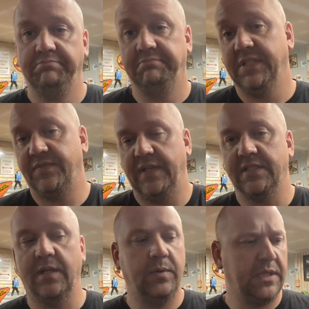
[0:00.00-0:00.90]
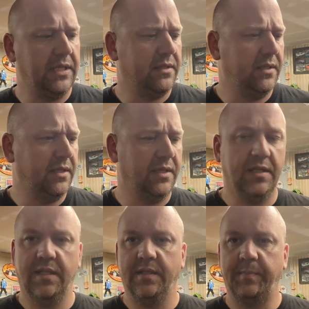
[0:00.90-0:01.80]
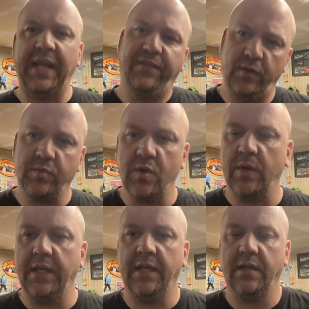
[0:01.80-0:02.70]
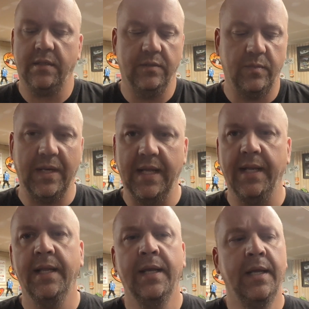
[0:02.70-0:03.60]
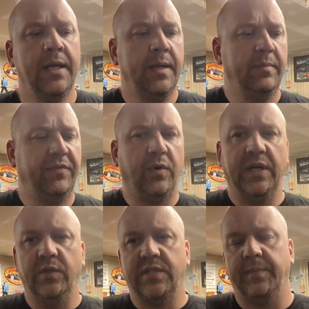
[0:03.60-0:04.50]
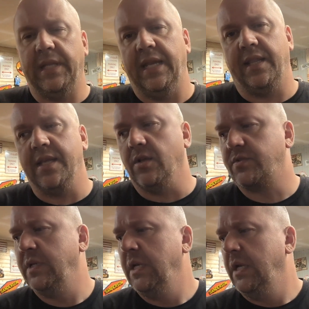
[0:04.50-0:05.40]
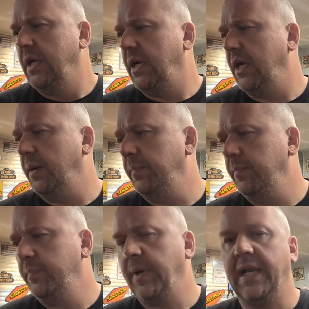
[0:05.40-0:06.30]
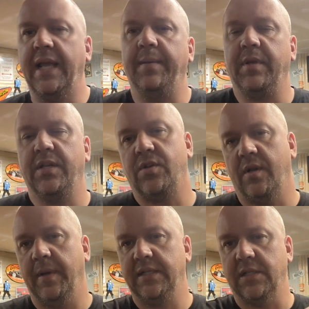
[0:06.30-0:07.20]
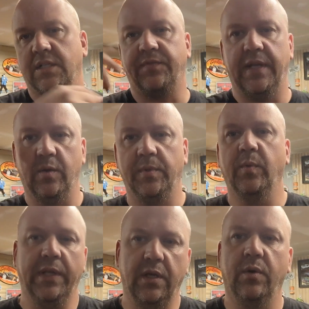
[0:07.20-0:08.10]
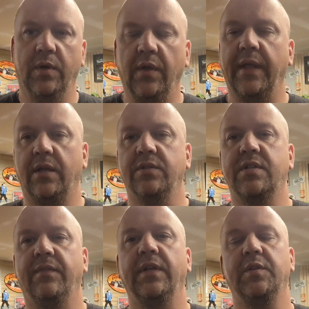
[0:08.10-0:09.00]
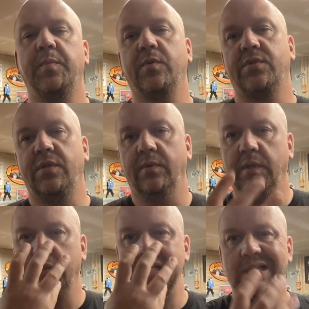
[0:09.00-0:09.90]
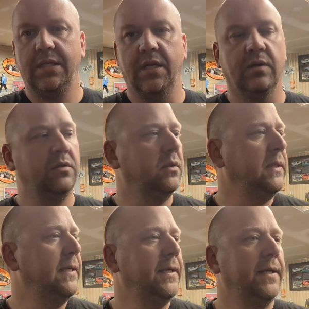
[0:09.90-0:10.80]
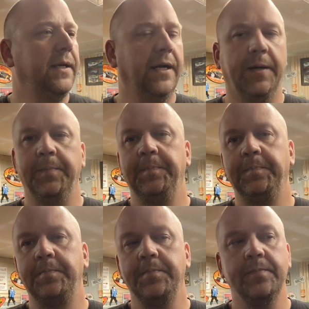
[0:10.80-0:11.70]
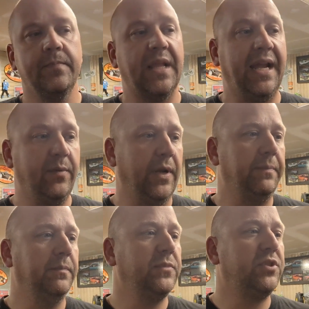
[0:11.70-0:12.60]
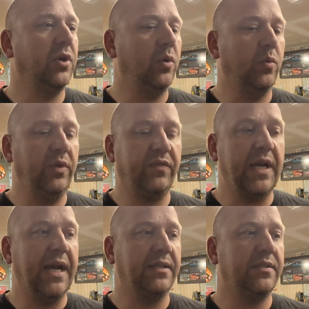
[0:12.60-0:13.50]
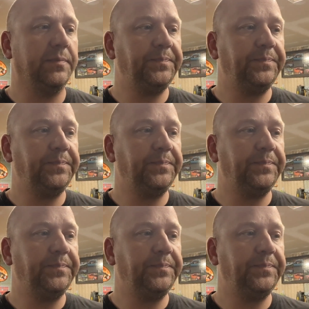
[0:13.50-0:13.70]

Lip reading: let's face it, I want to get paint fumes going in here. Why not? Before I do anything else. But I am going to turn on my exhaust fan, open the window, and all that good stuff like you're supposed to, and you know. Anyway, so we've got